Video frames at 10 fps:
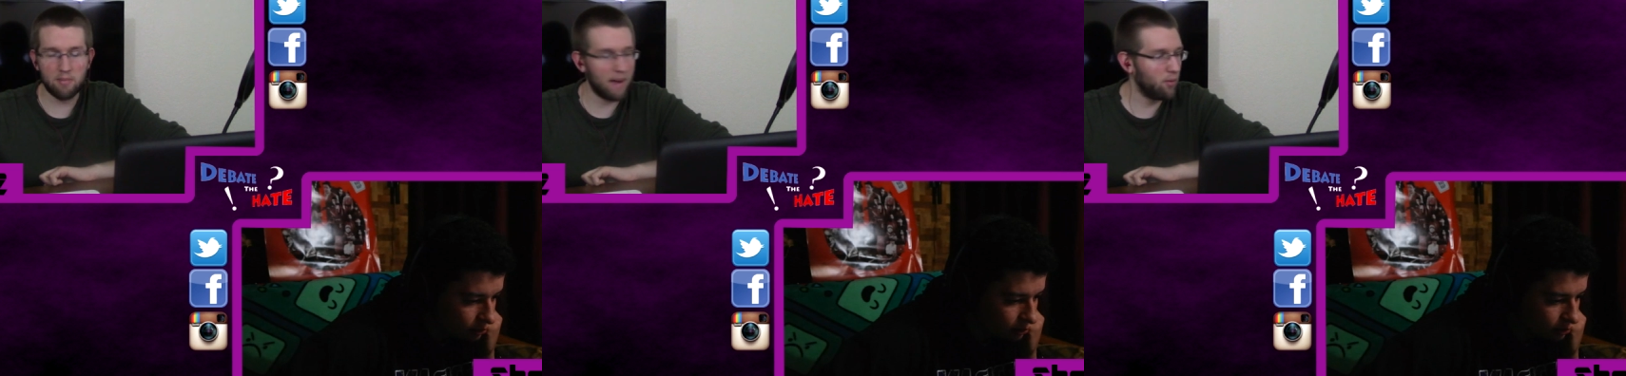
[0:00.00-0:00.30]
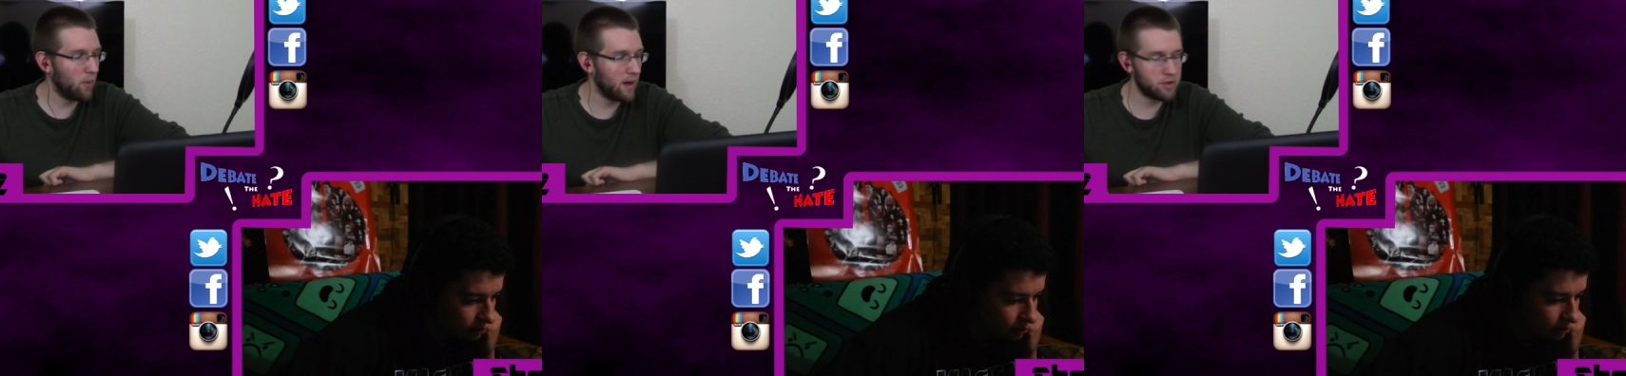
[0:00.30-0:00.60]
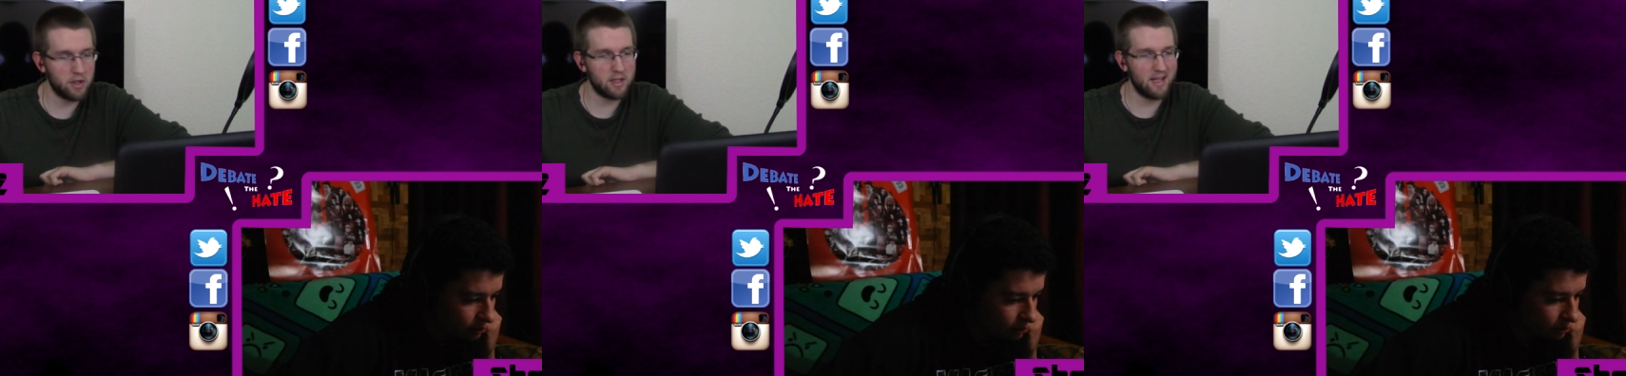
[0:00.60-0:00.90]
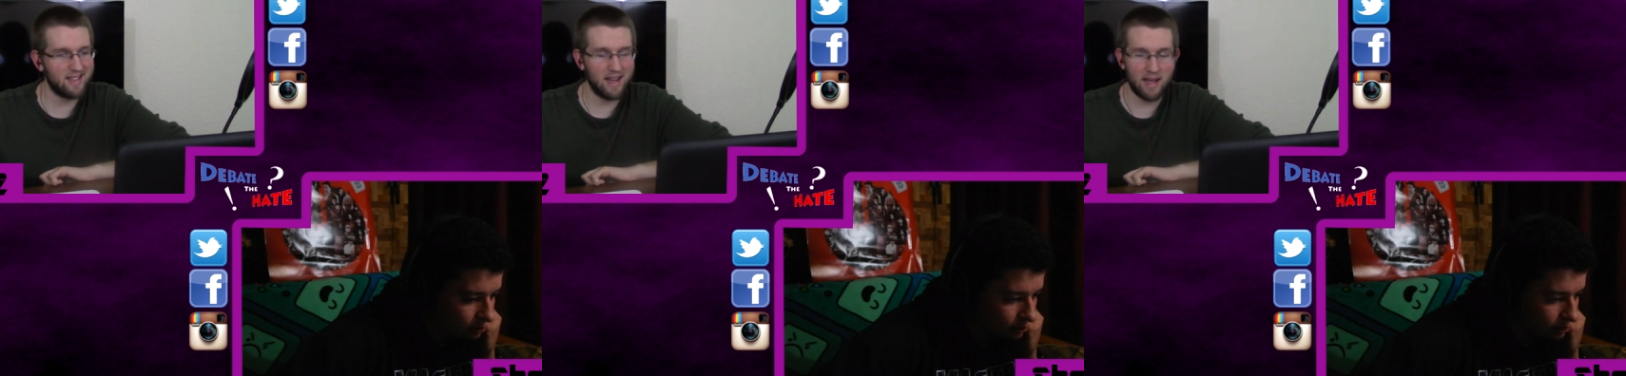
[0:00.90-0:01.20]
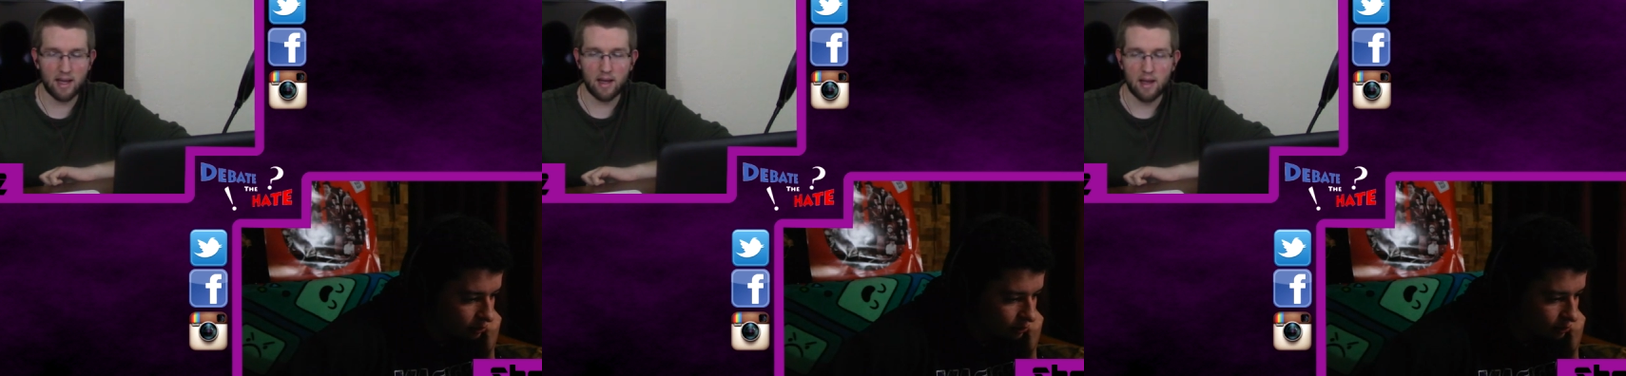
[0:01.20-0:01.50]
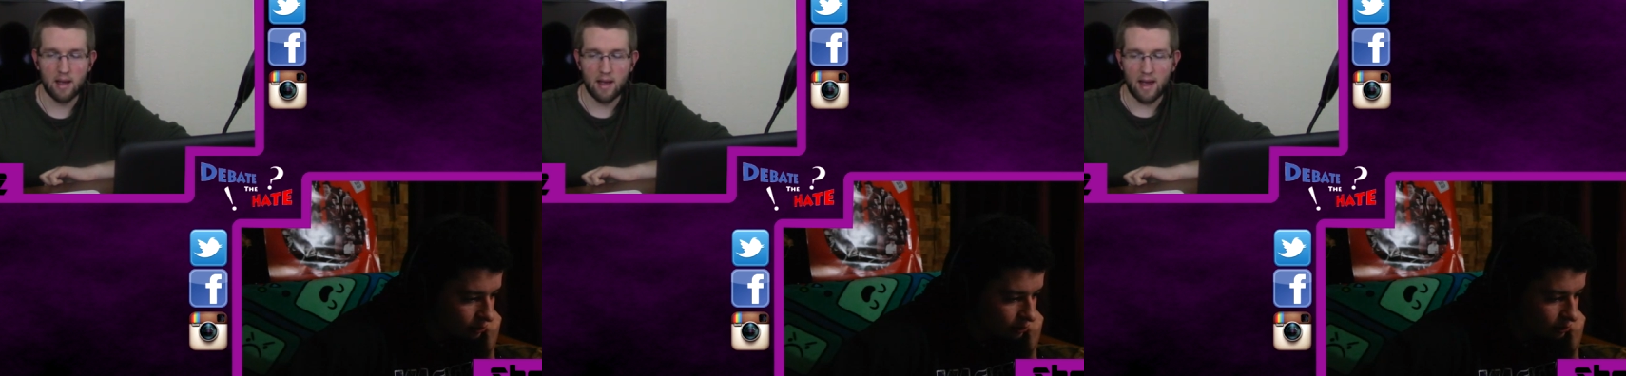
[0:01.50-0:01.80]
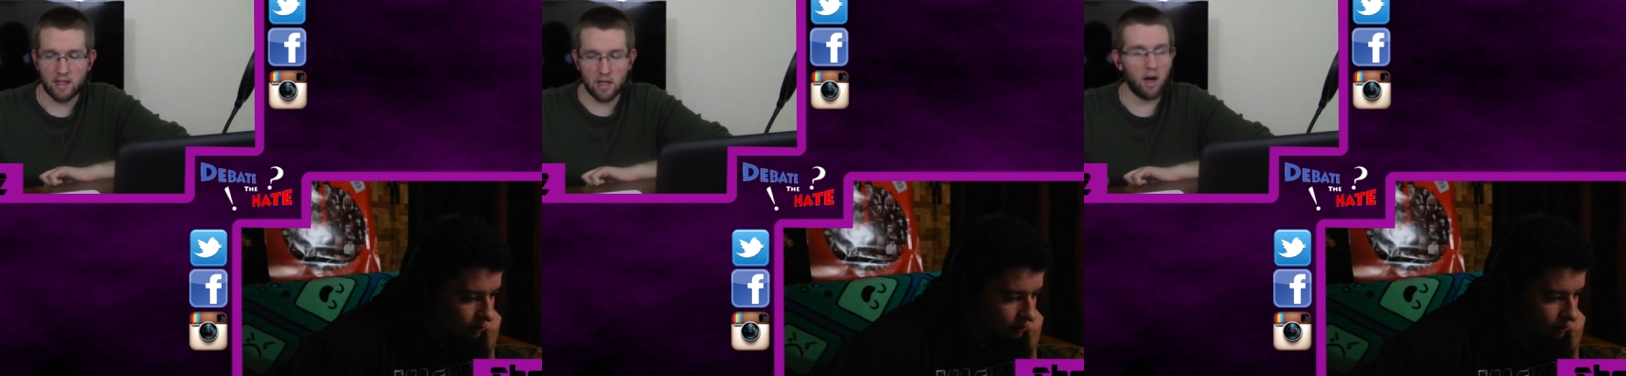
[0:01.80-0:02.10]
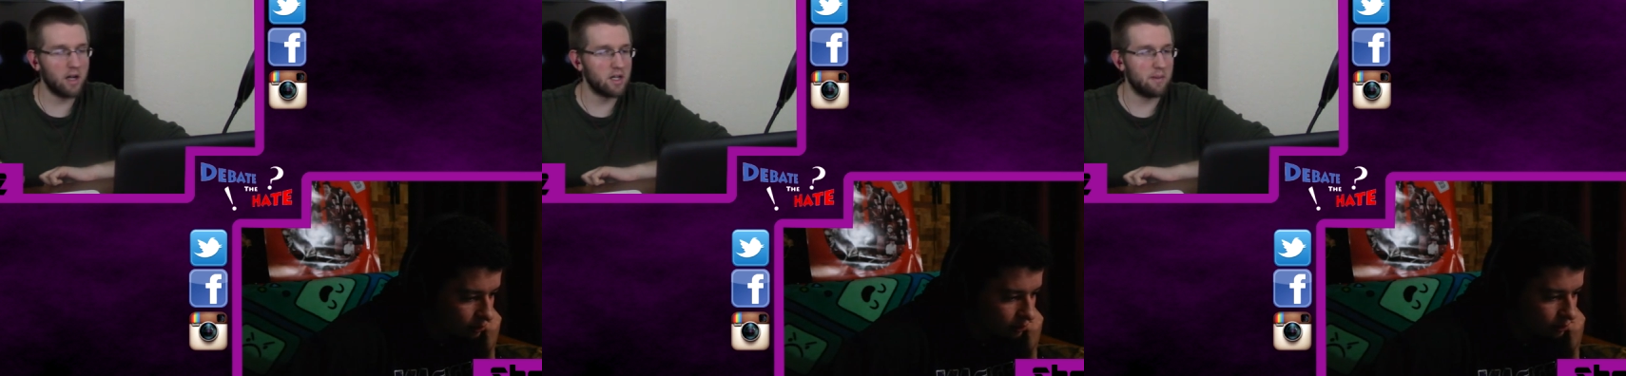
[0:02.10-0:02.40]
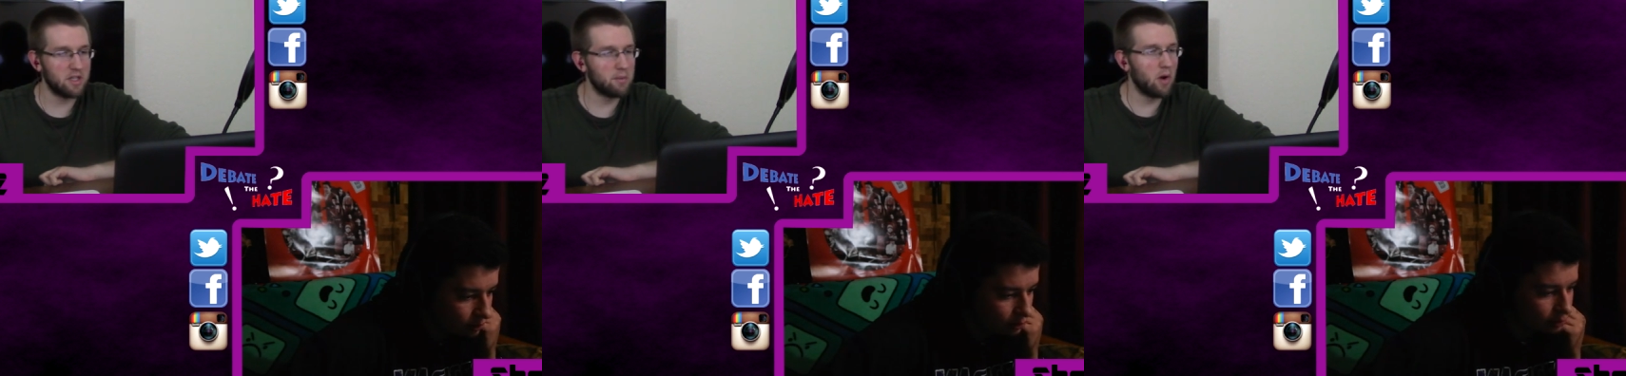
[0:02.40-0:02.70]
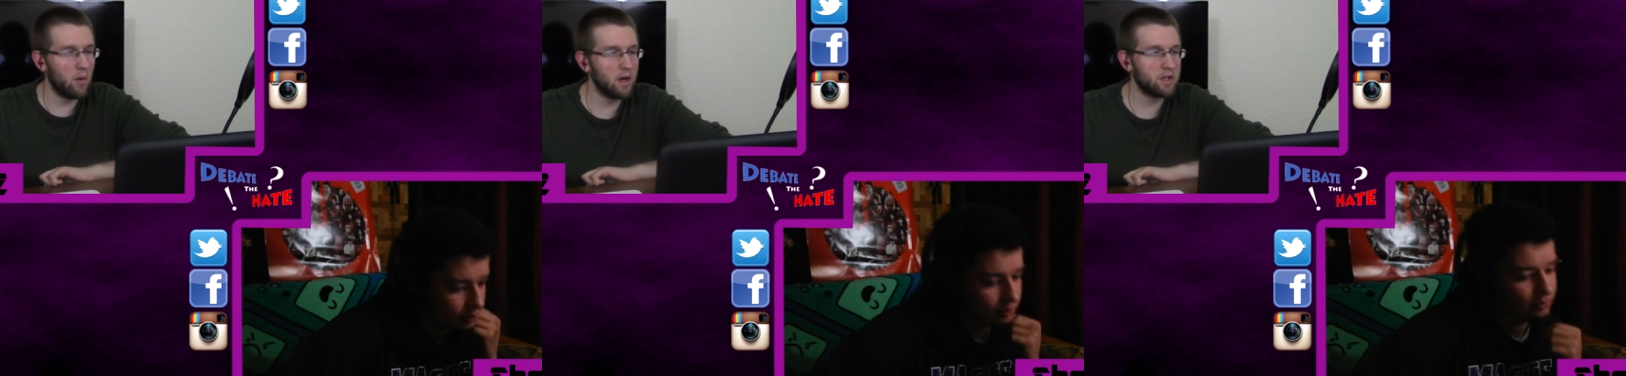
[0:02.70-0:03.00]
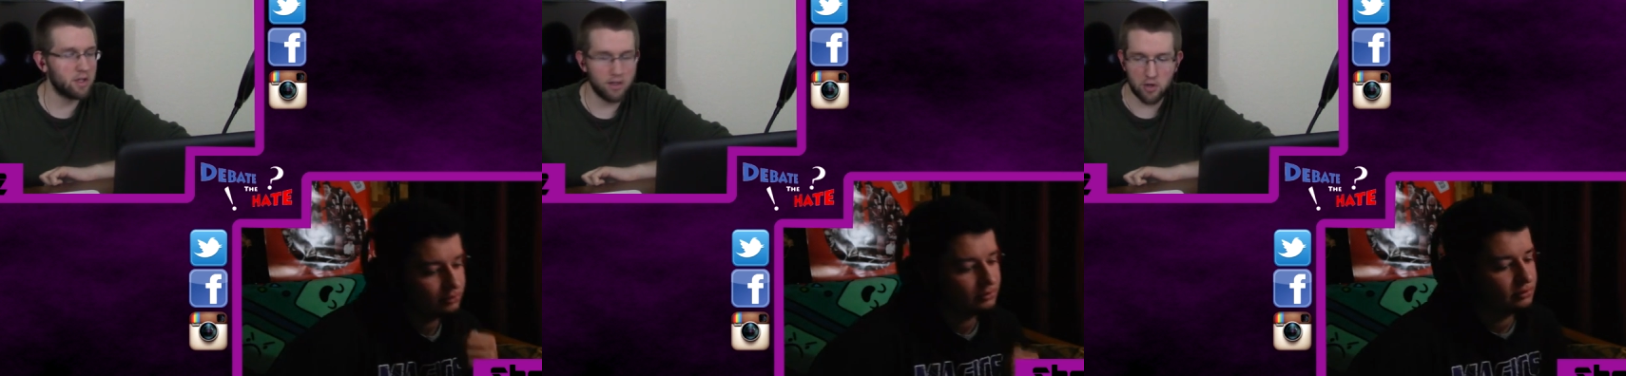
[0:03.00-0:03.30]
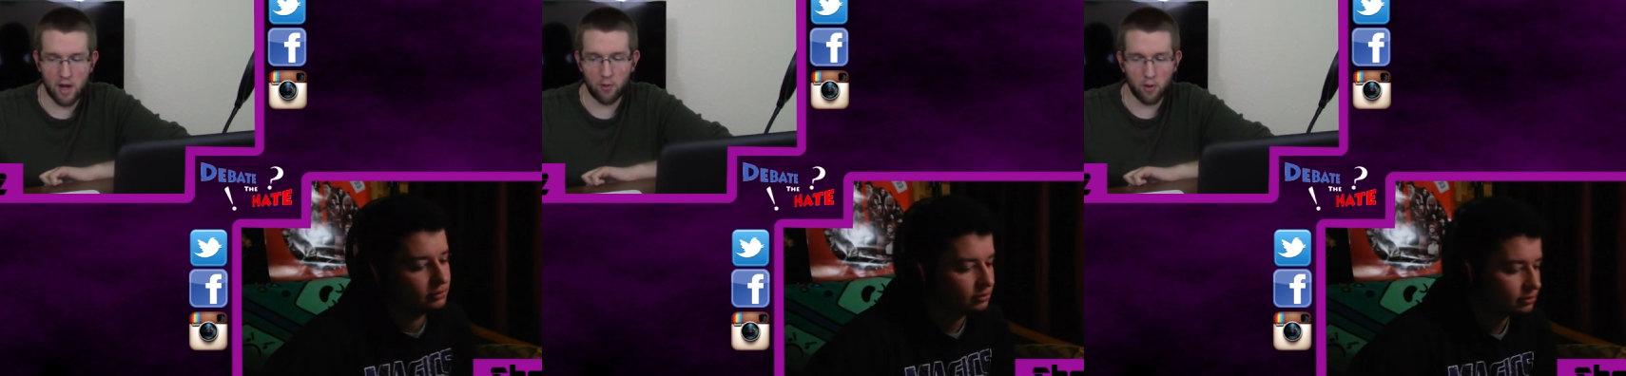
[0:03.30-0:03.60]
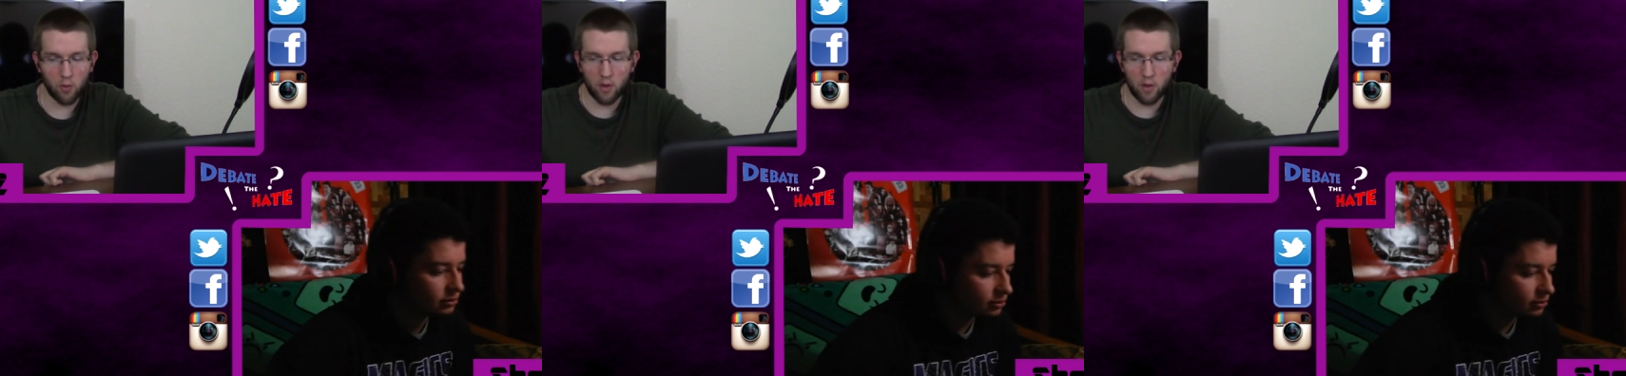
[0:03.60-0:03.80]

Speaker 1: Pebble Watches as a as a concept, as smartwatches in general?